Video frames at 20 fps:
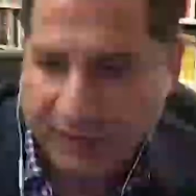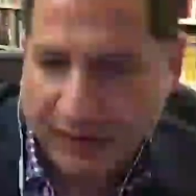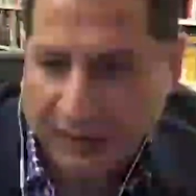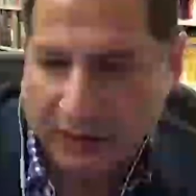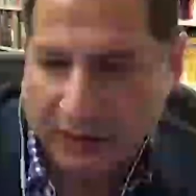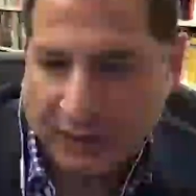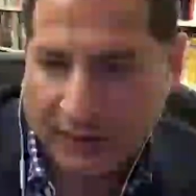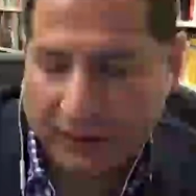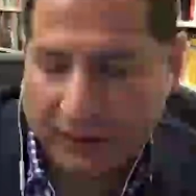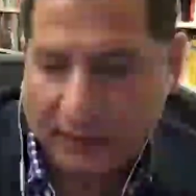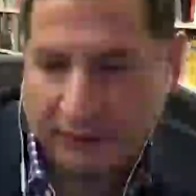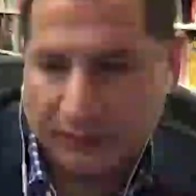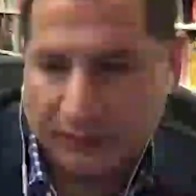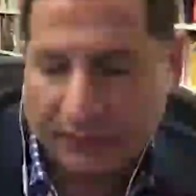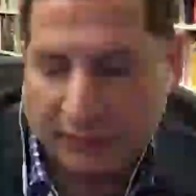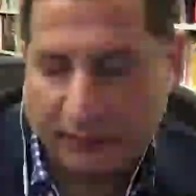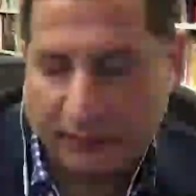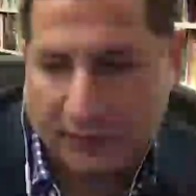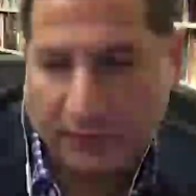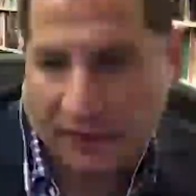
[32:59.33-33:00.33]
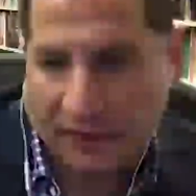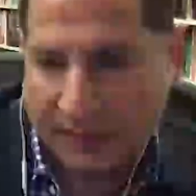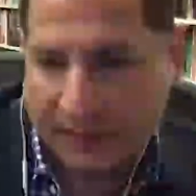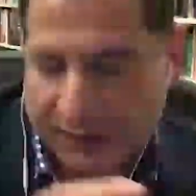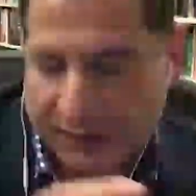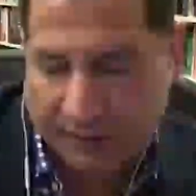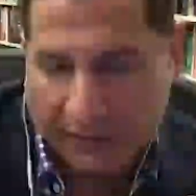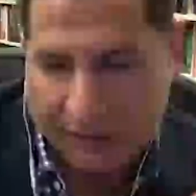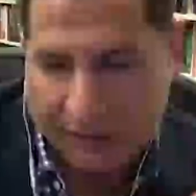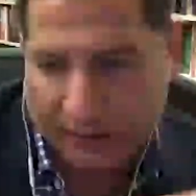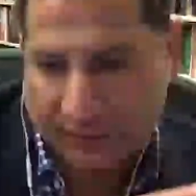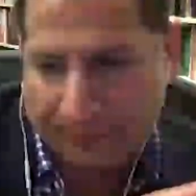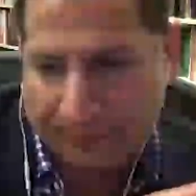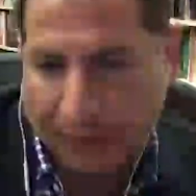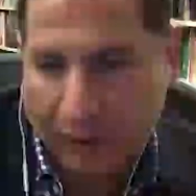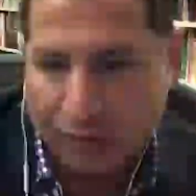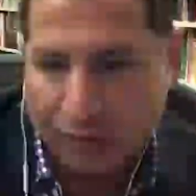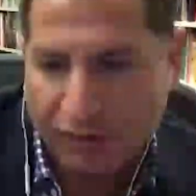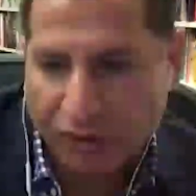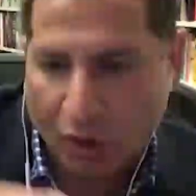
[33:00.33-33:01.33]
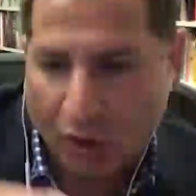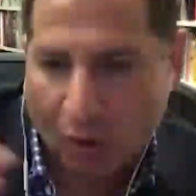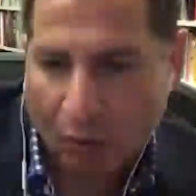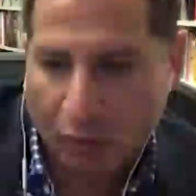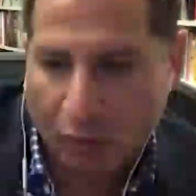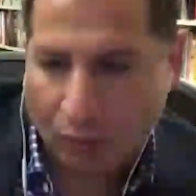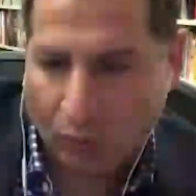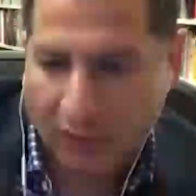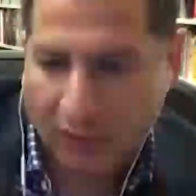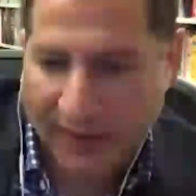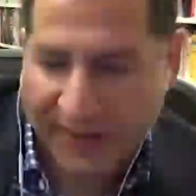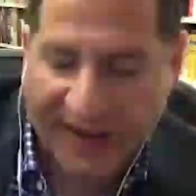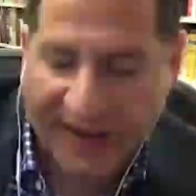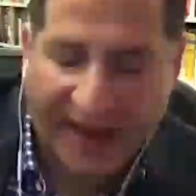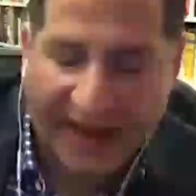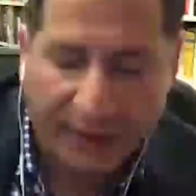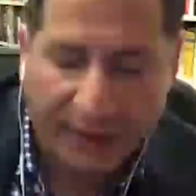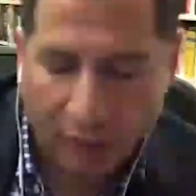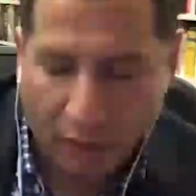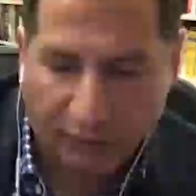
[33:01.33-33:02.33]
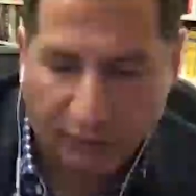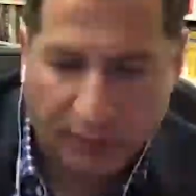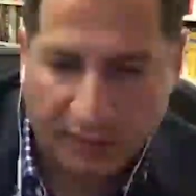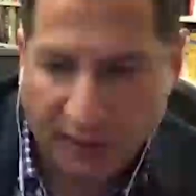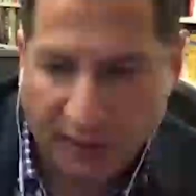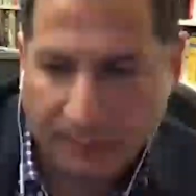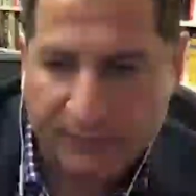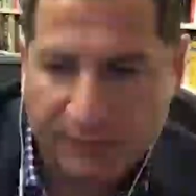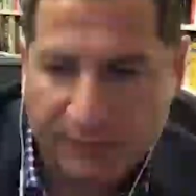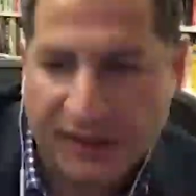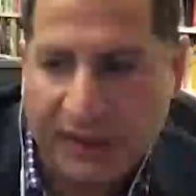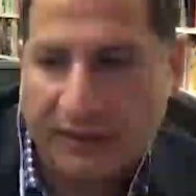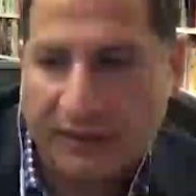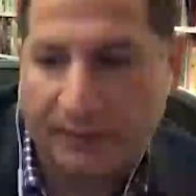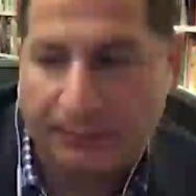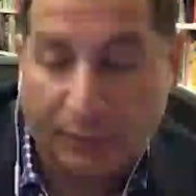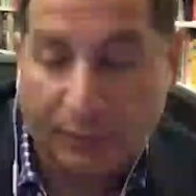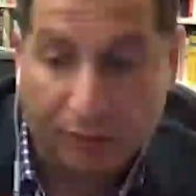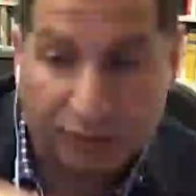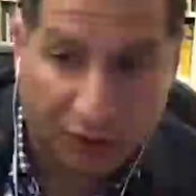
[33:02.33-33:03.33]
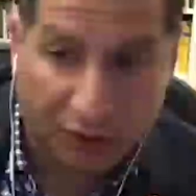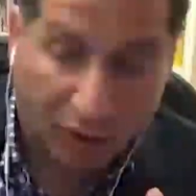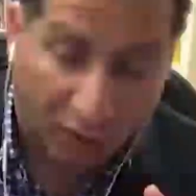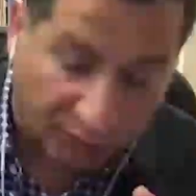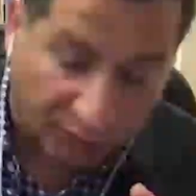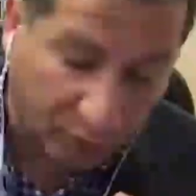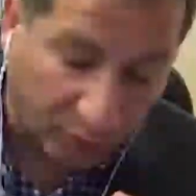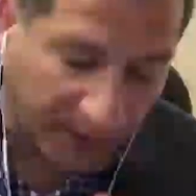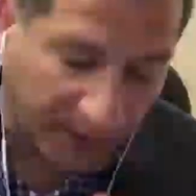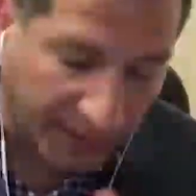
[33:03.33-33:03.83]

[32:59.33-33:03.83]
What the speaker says: Kind of the post-Cold War hangover comes in, the post-Gulf War